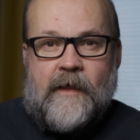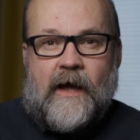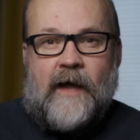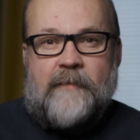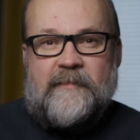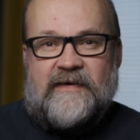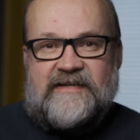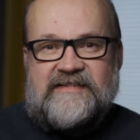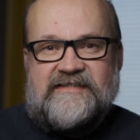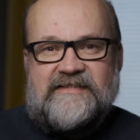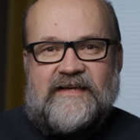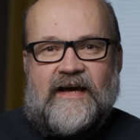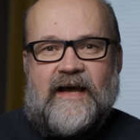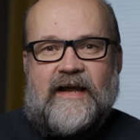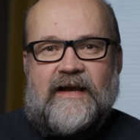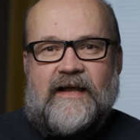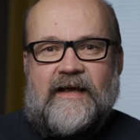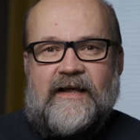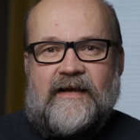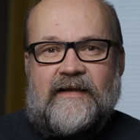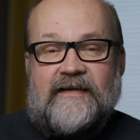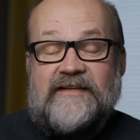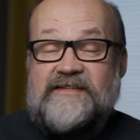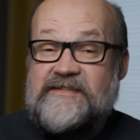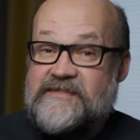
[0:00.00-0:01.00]
I'm
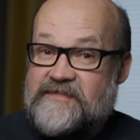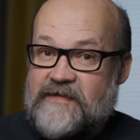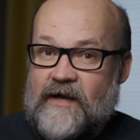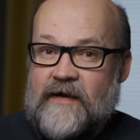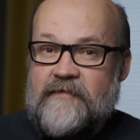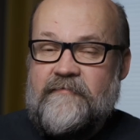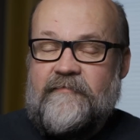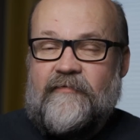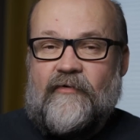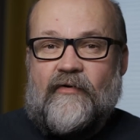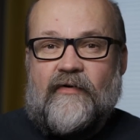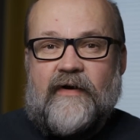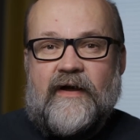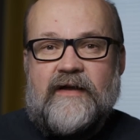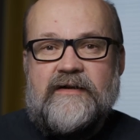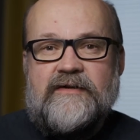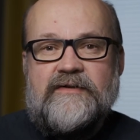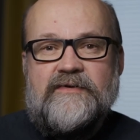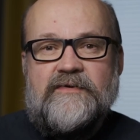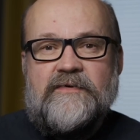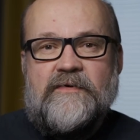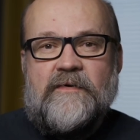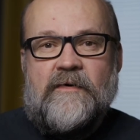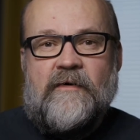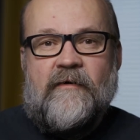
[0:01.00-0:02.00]
excited. It's time for a
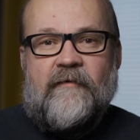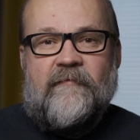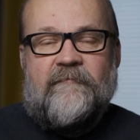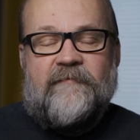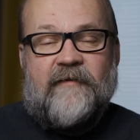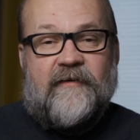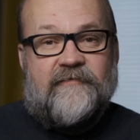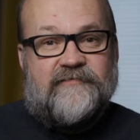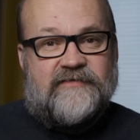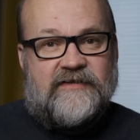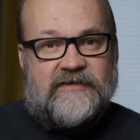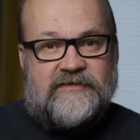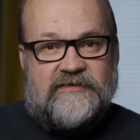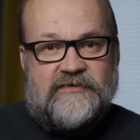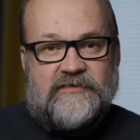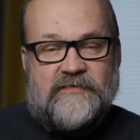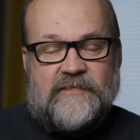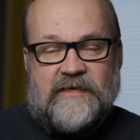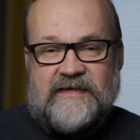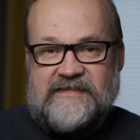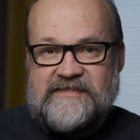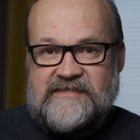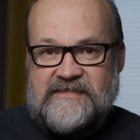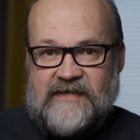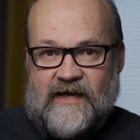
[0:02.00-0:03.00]
new
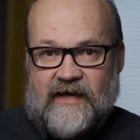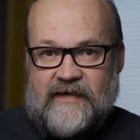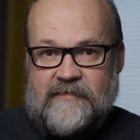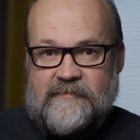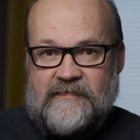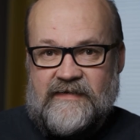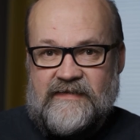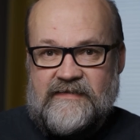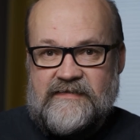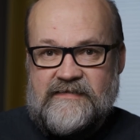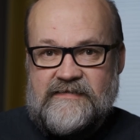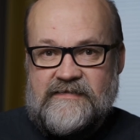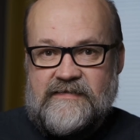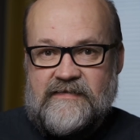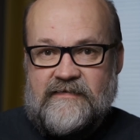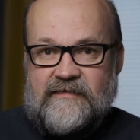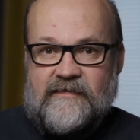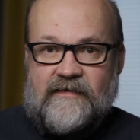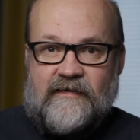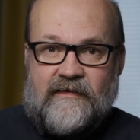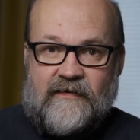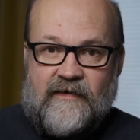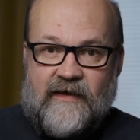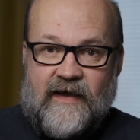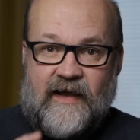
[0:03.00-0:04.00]
52 assignments.
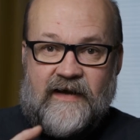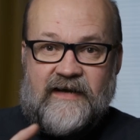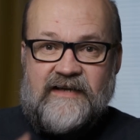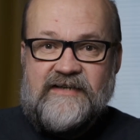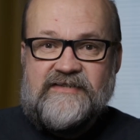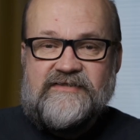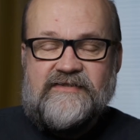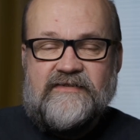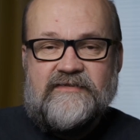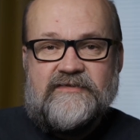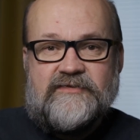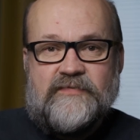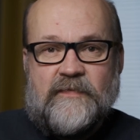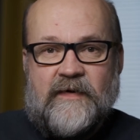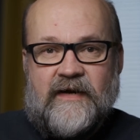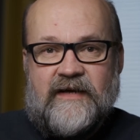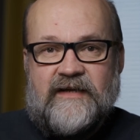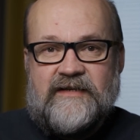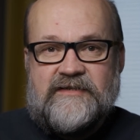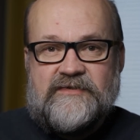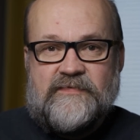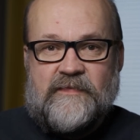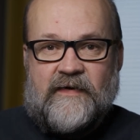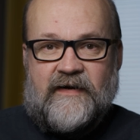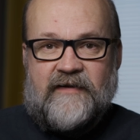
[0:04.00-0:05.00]
Edition
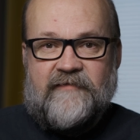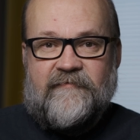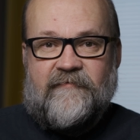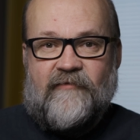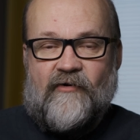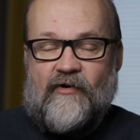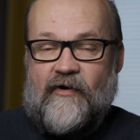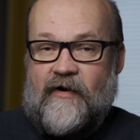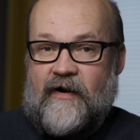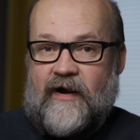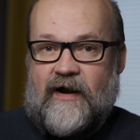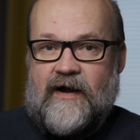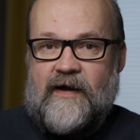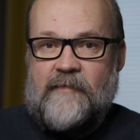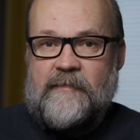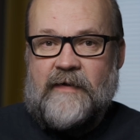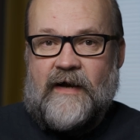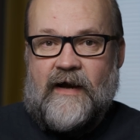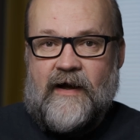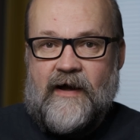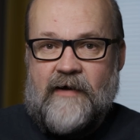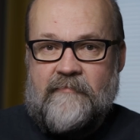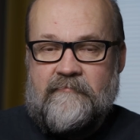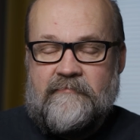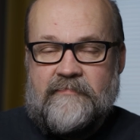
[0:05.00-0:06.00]
2024
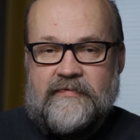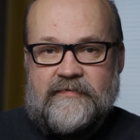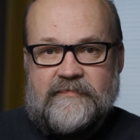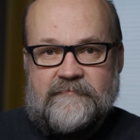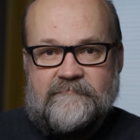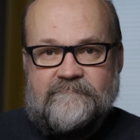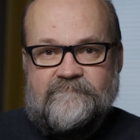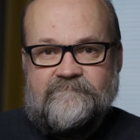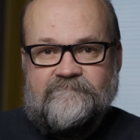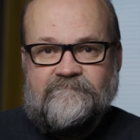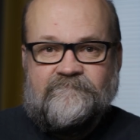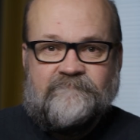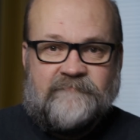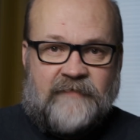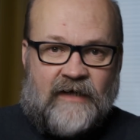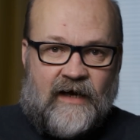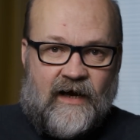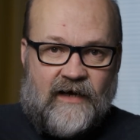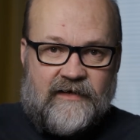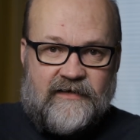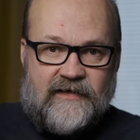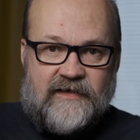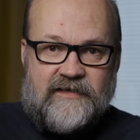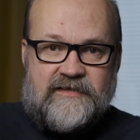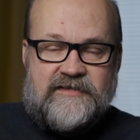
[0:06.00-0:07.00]
coming up.
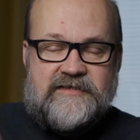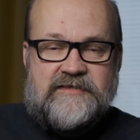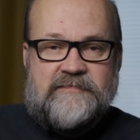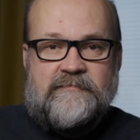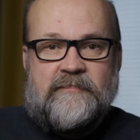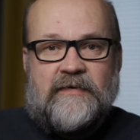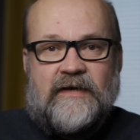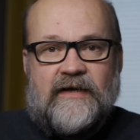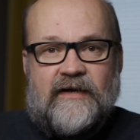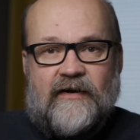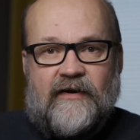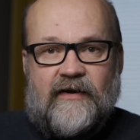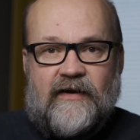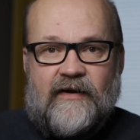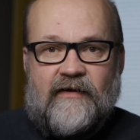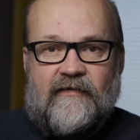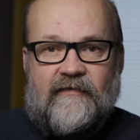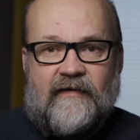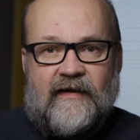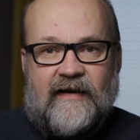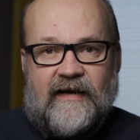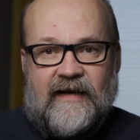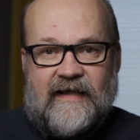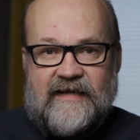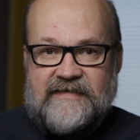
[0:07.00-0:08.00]
Hi, it's Peter here,
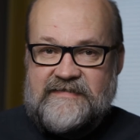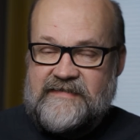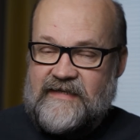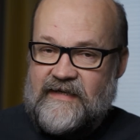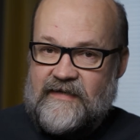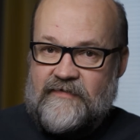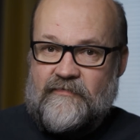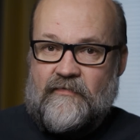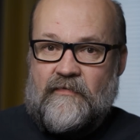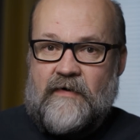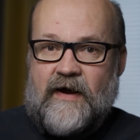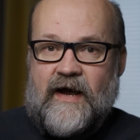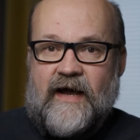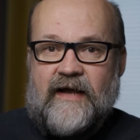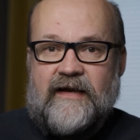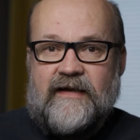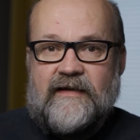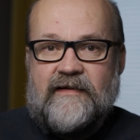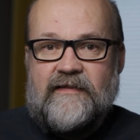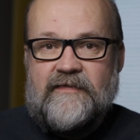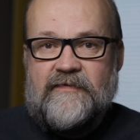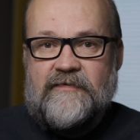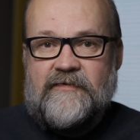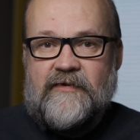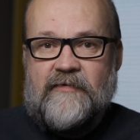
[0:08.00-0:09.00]
and let's get right
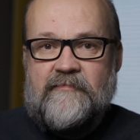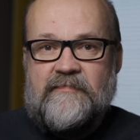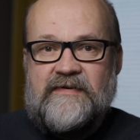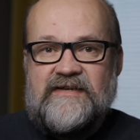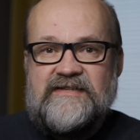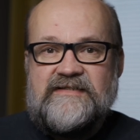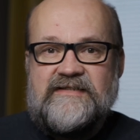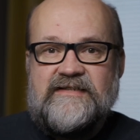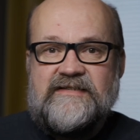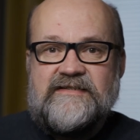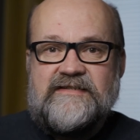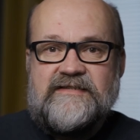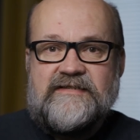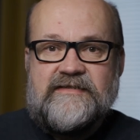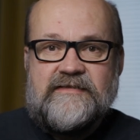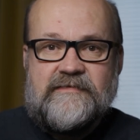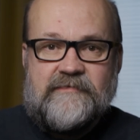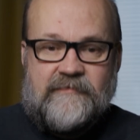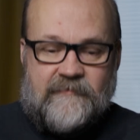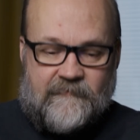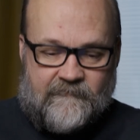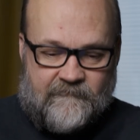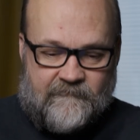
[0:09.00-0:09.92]
into the business.